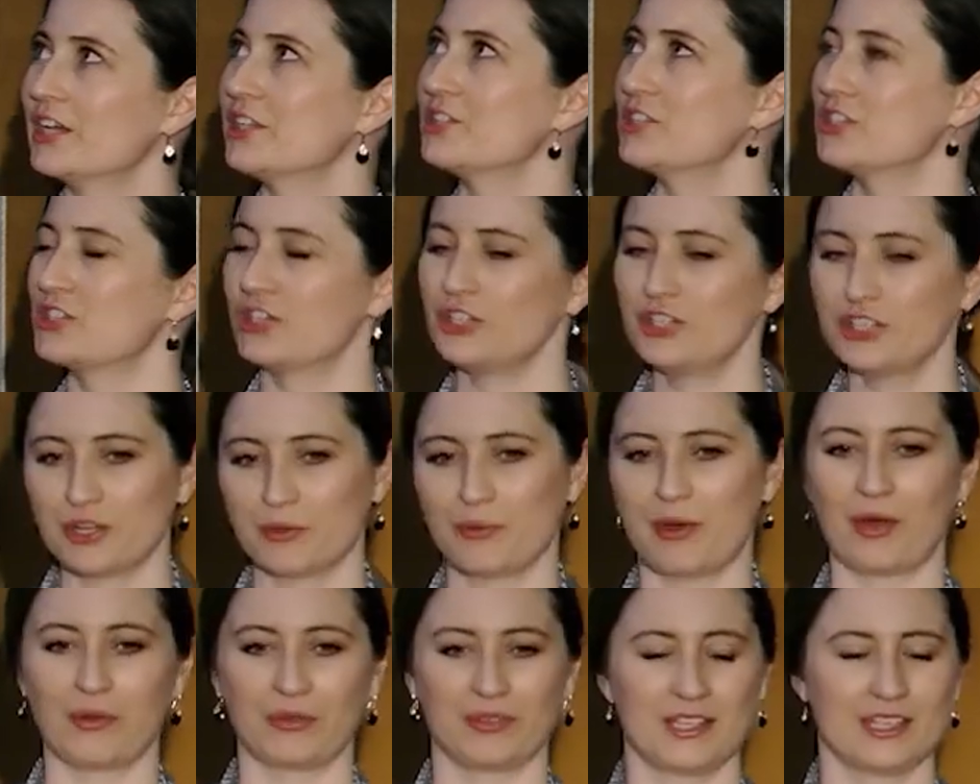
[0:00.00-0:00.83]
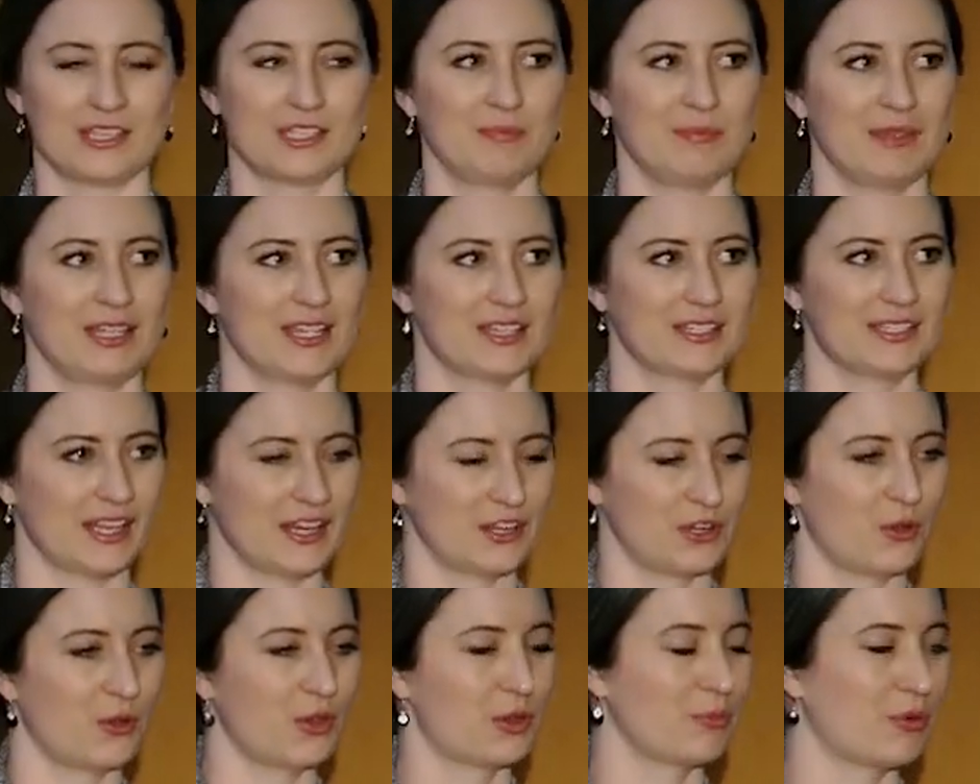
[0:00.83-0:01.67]
concerned about this because I
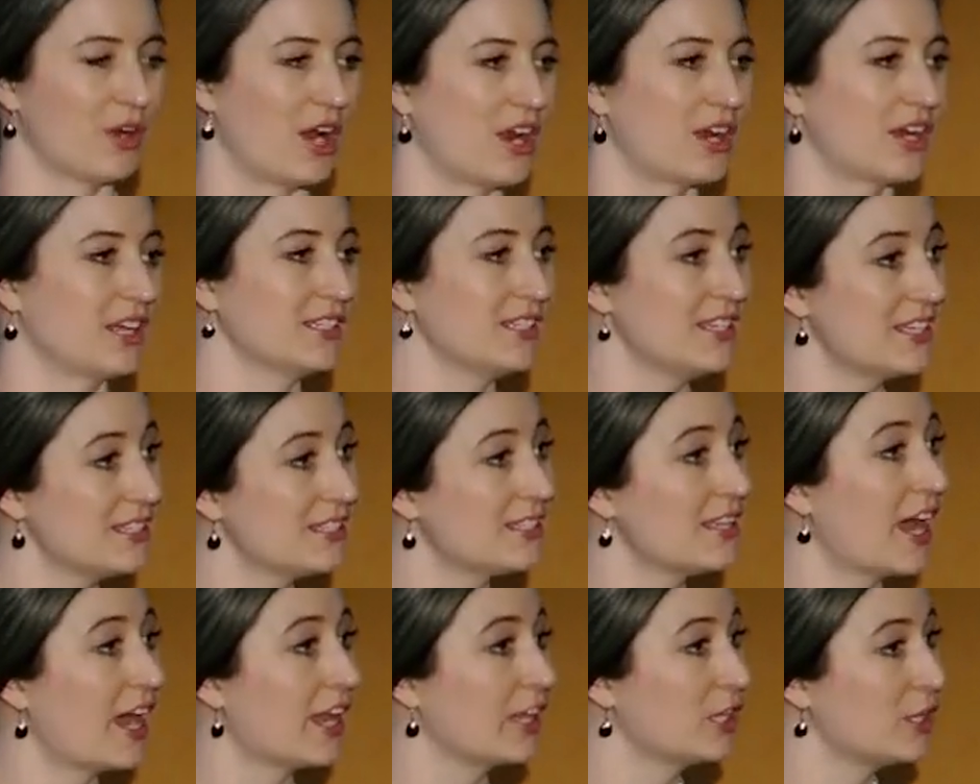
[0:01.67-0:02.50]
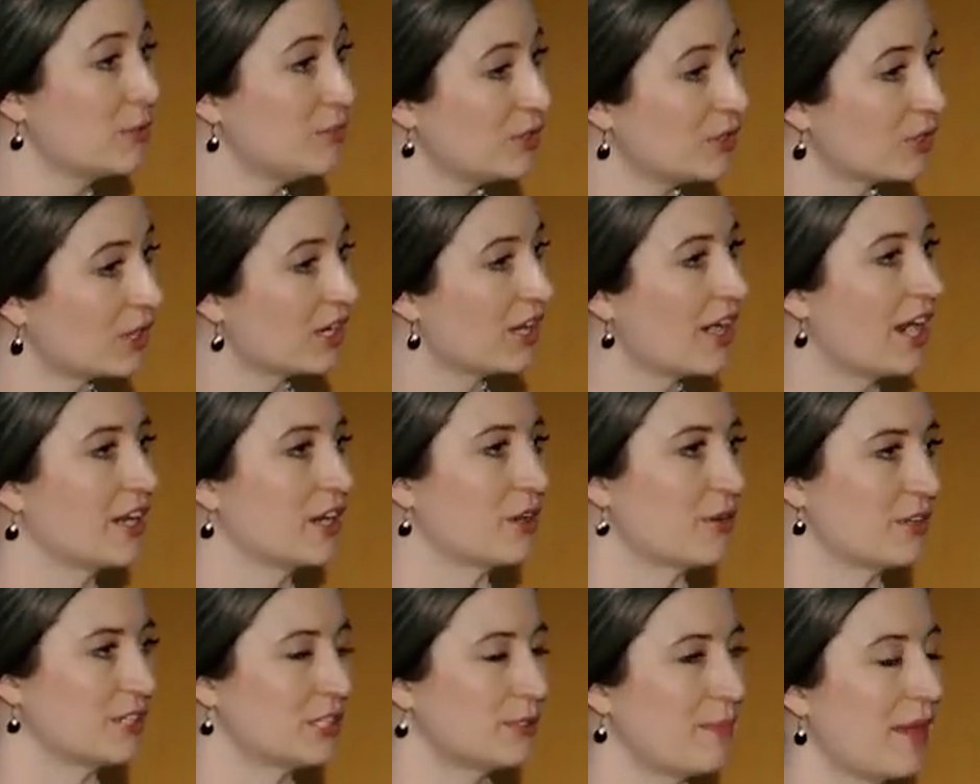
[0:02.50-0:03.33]
know the product is highly pure. I
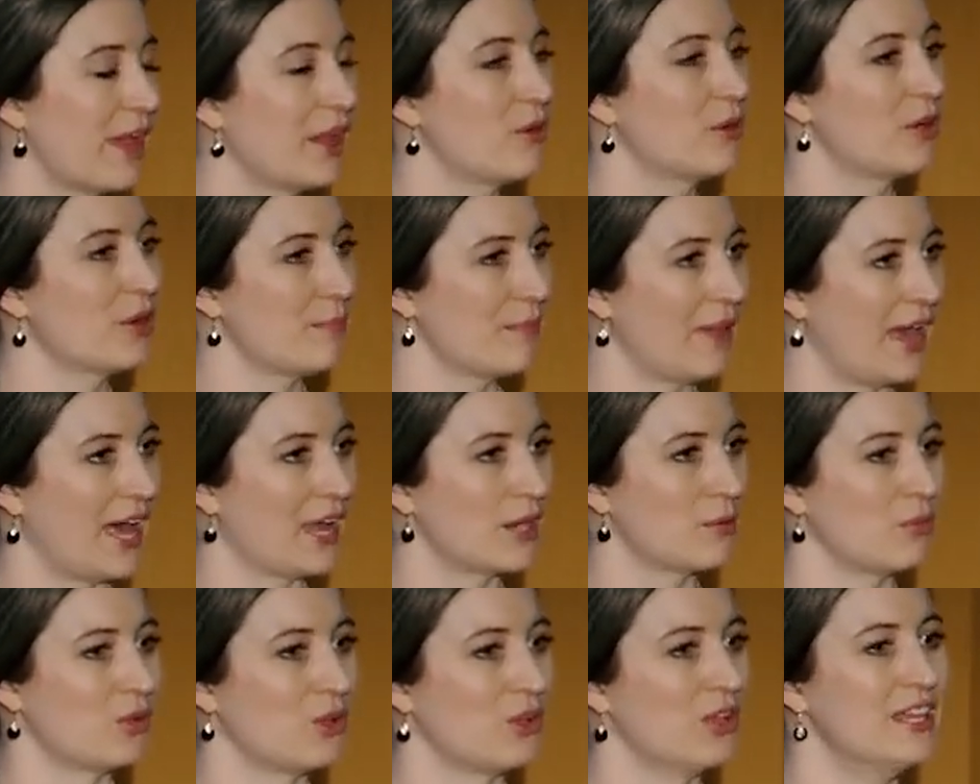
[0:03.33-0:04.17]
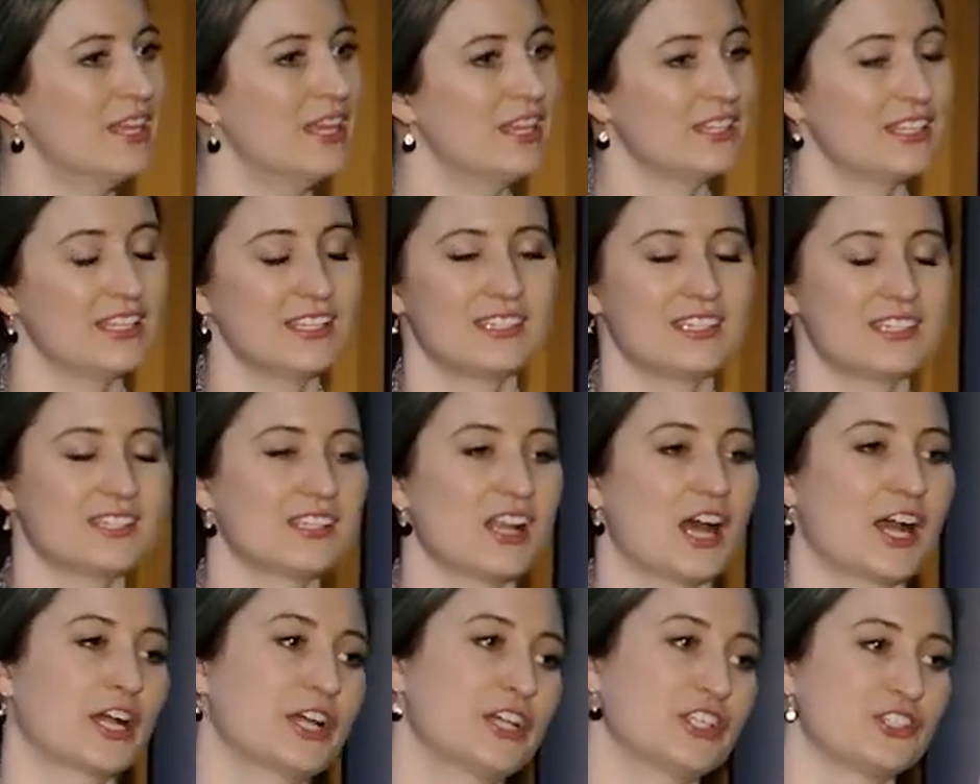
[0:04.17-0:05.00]
know it's biocompatible. This does
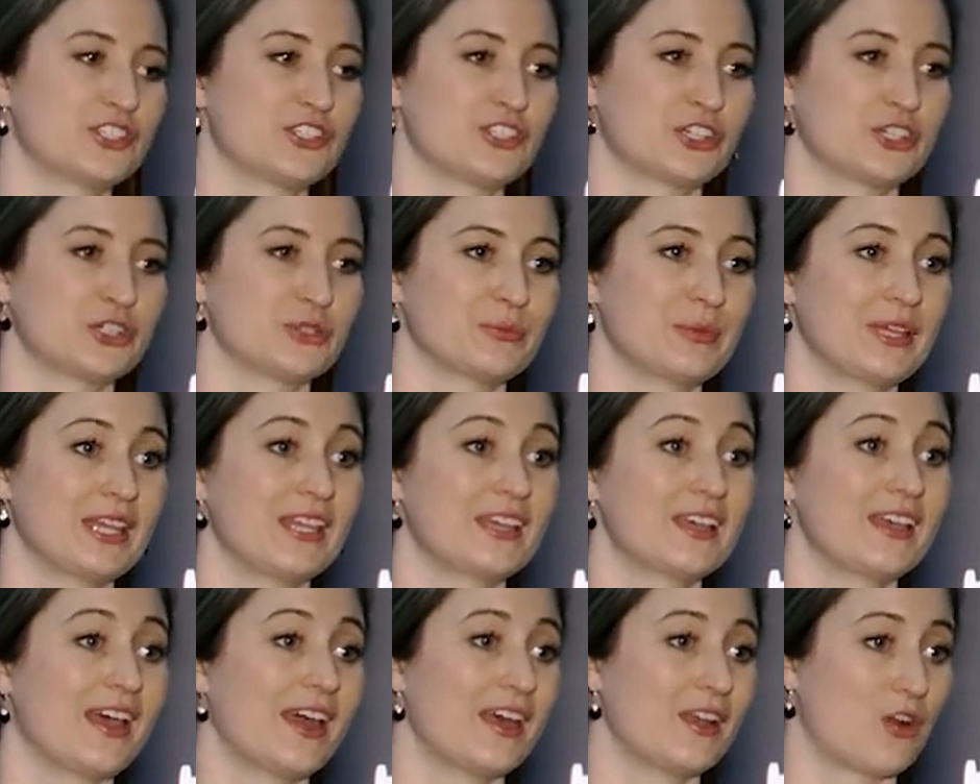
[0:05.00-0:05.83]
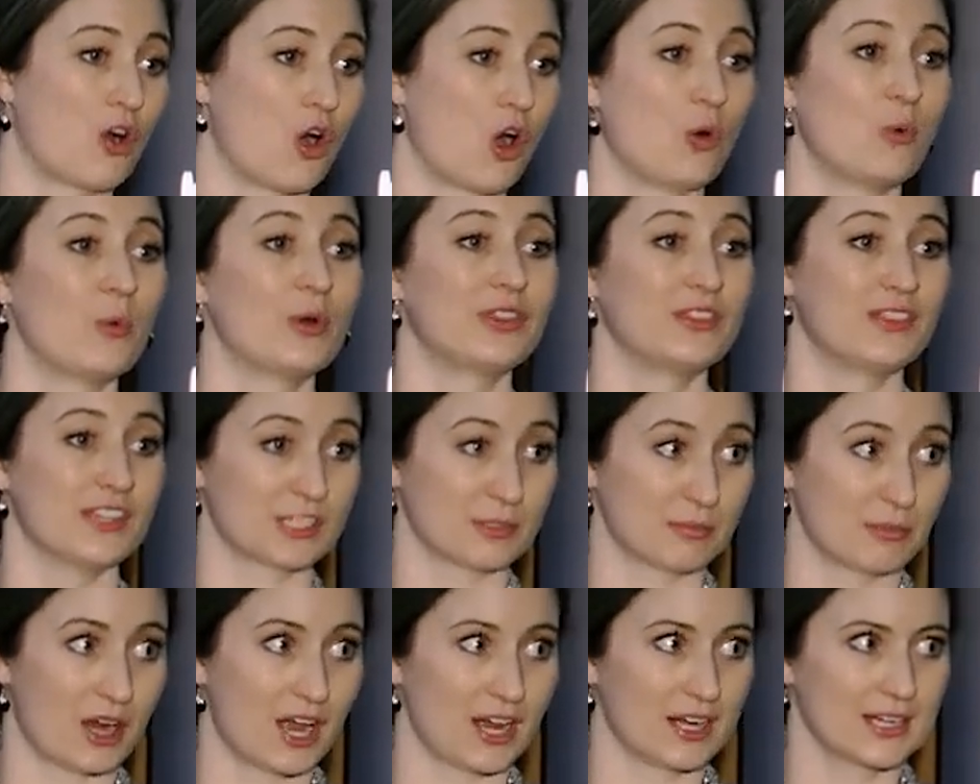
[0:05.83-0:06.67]
not concern me at all with
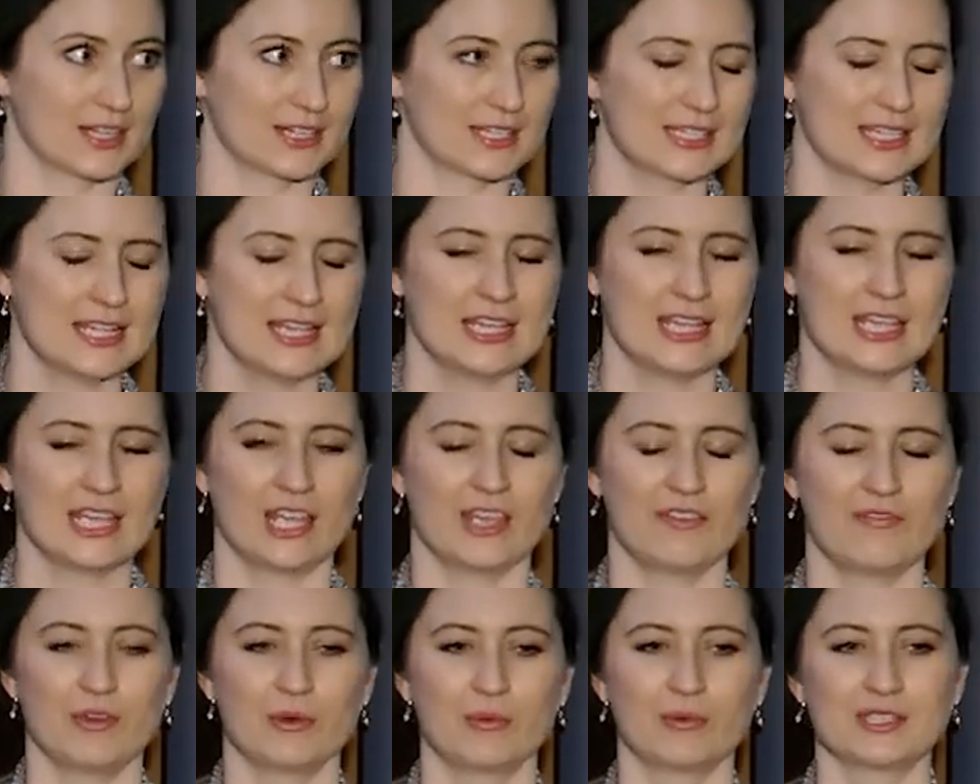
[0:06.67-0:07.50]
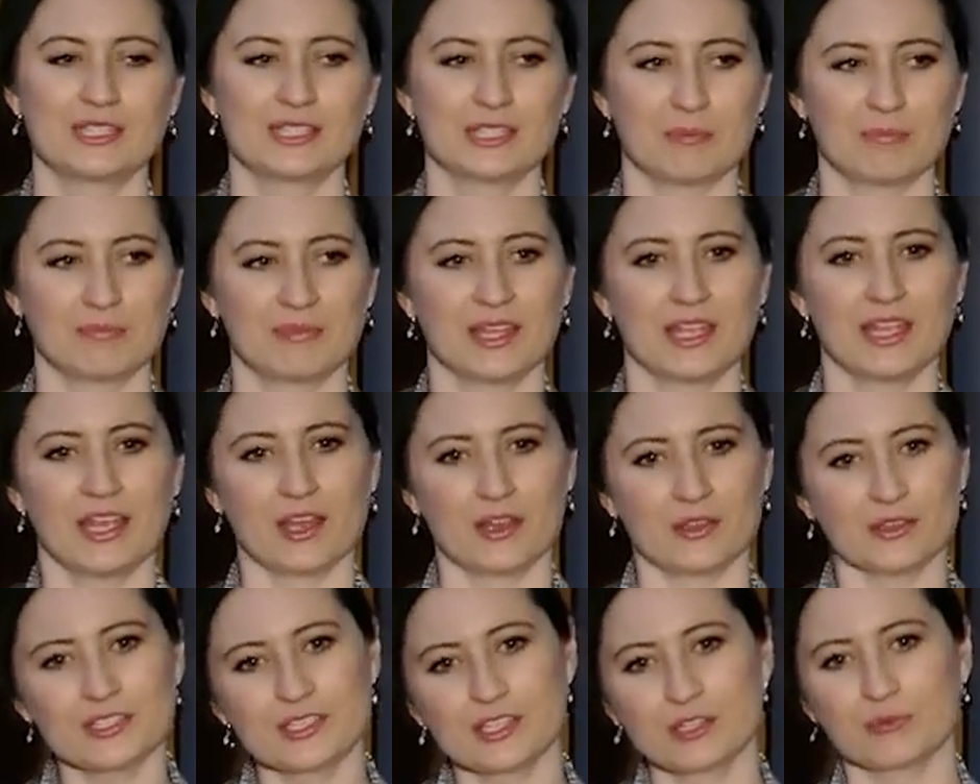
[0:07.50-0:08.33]
this product. If it was something
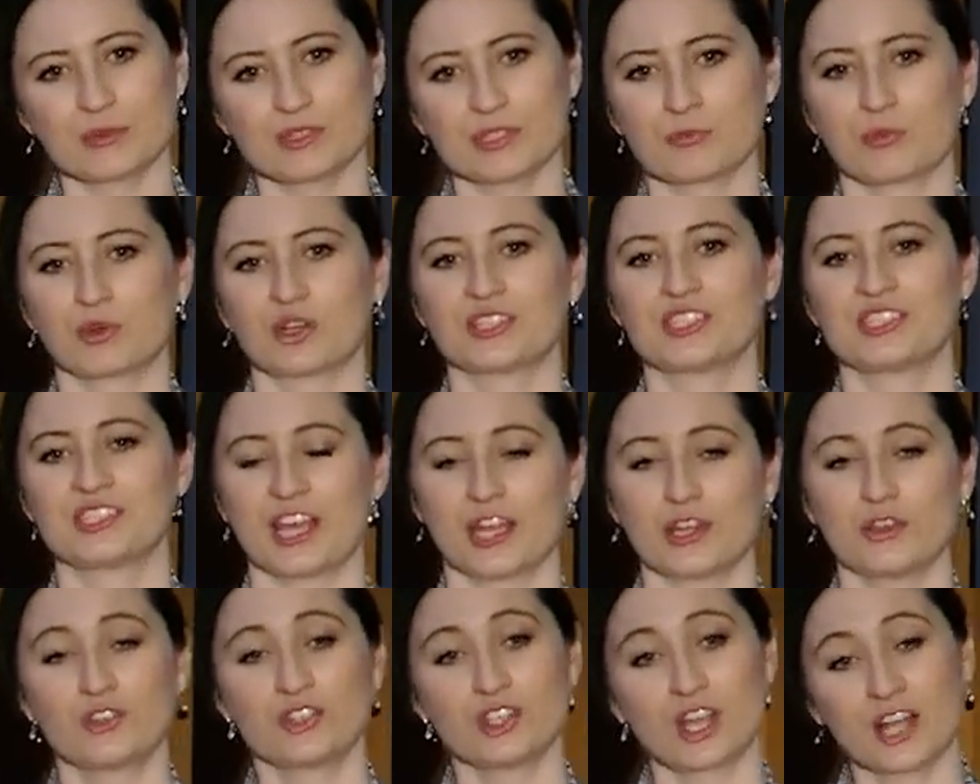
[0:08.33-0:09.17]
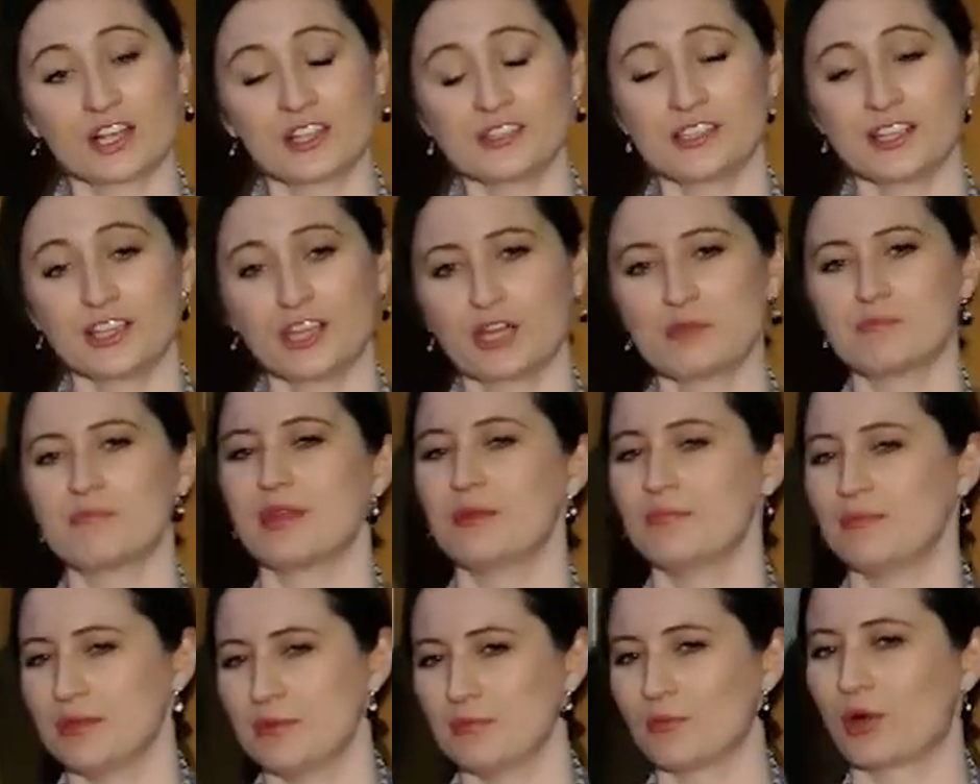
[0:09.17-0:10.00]
else that was more cytotoxic, I
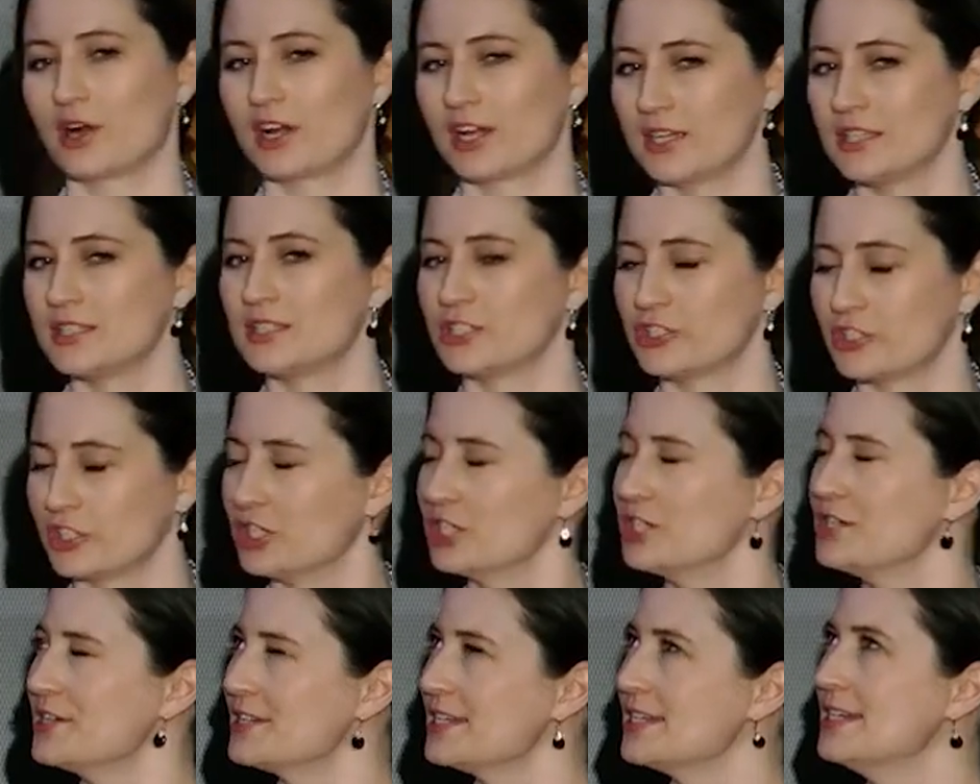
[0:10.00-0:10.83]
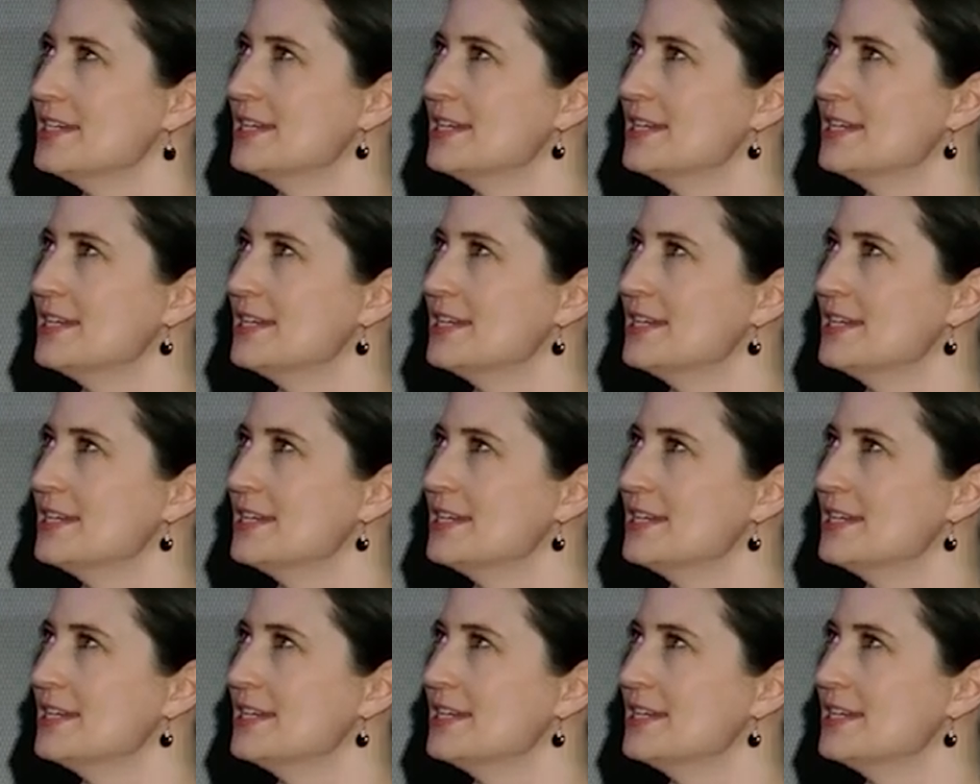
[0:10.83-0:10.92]
might be more concerned.